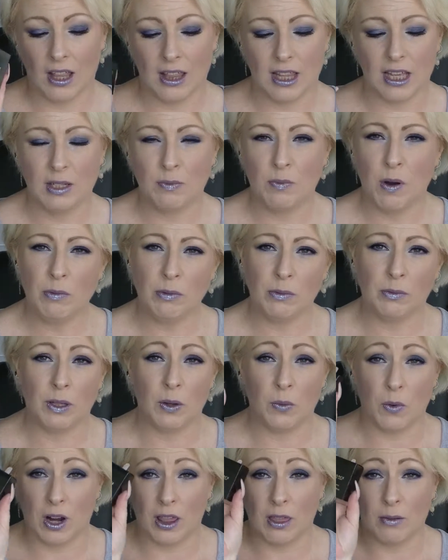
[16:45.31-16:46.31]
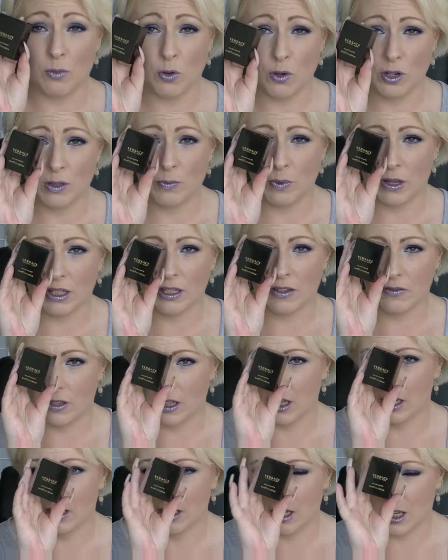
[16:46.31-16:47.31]
that's probably one of the more expensive
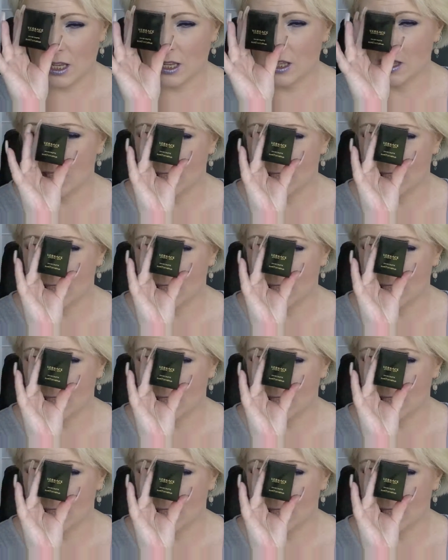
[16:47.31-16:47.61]
things in